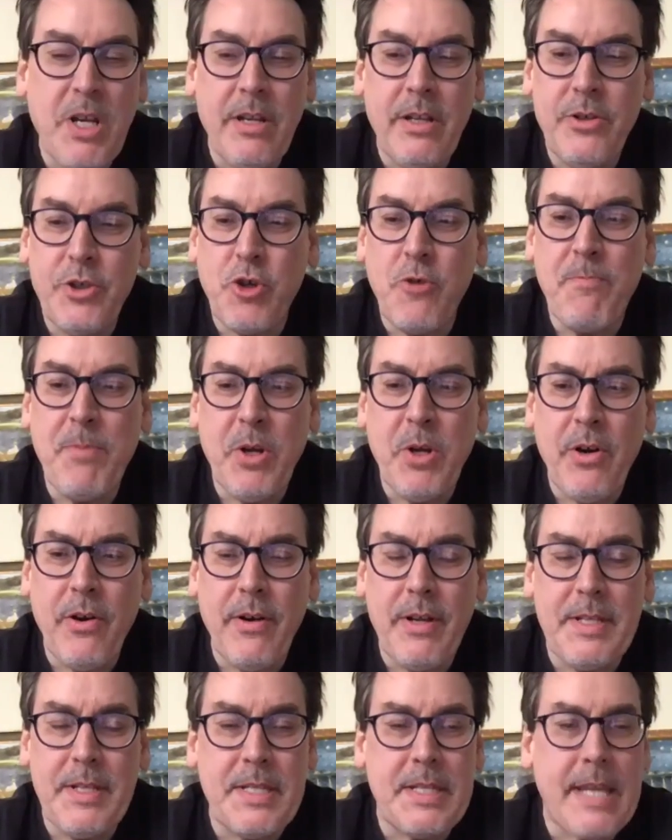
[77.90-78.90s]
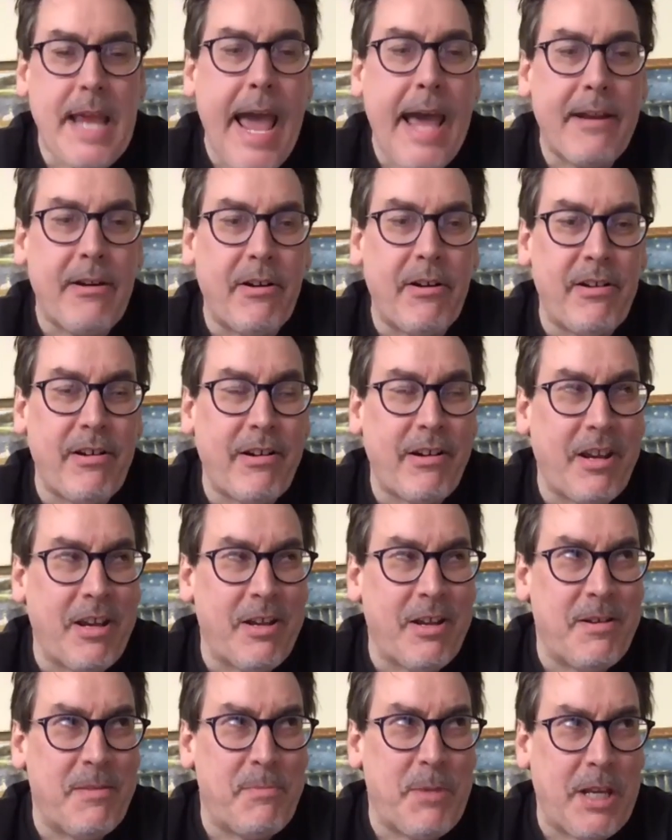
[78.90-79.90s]
Jupiter and Saturn are going
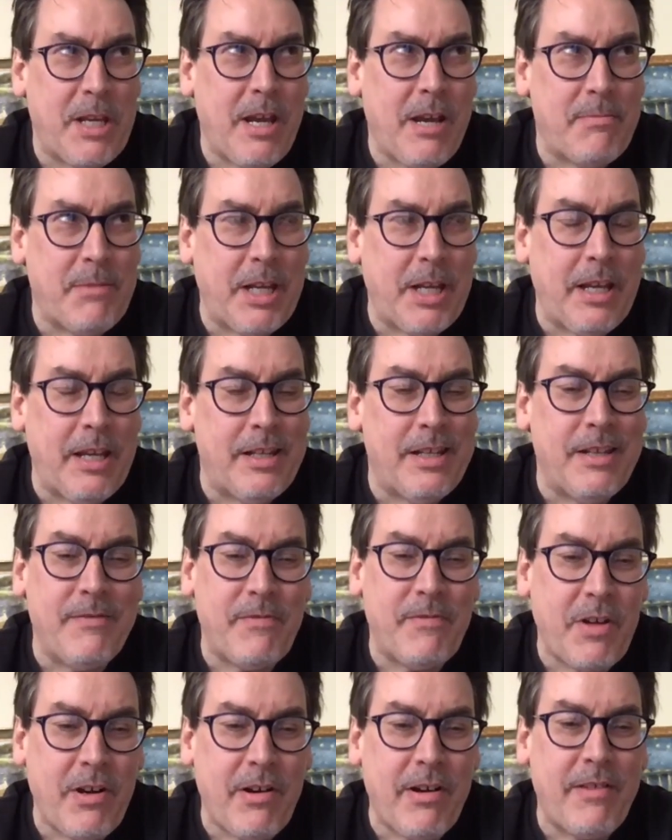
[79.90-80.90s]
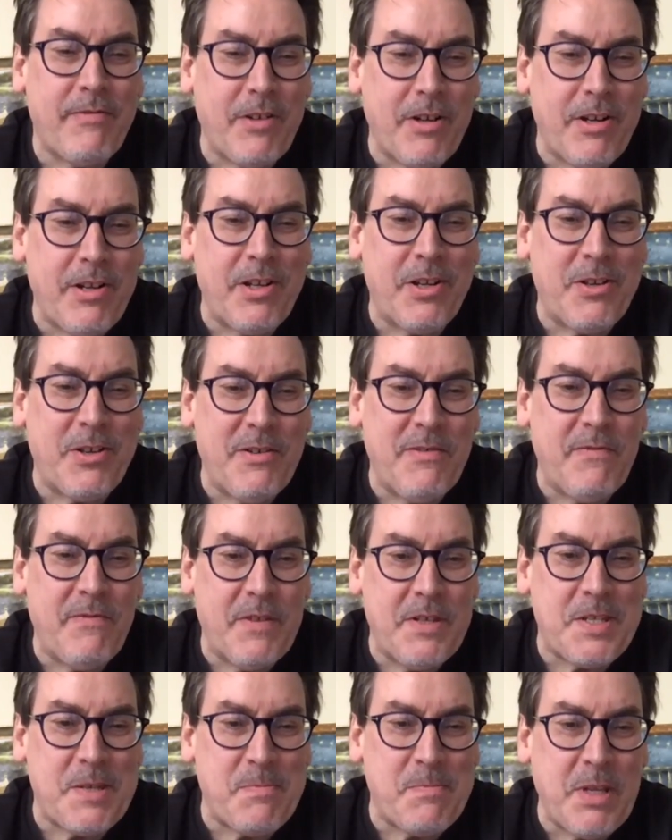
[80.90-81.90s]
to be coming into very, very good
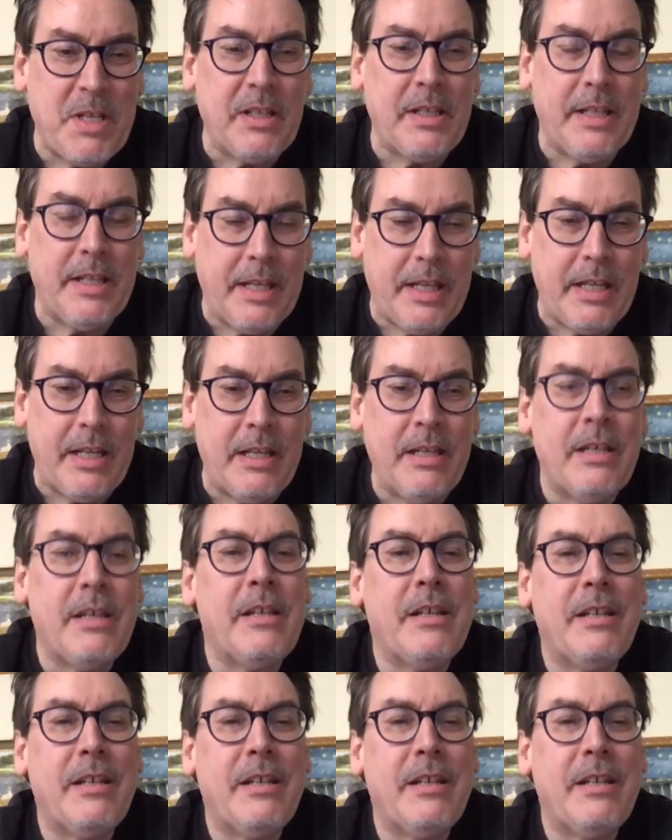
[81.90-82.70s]
visibility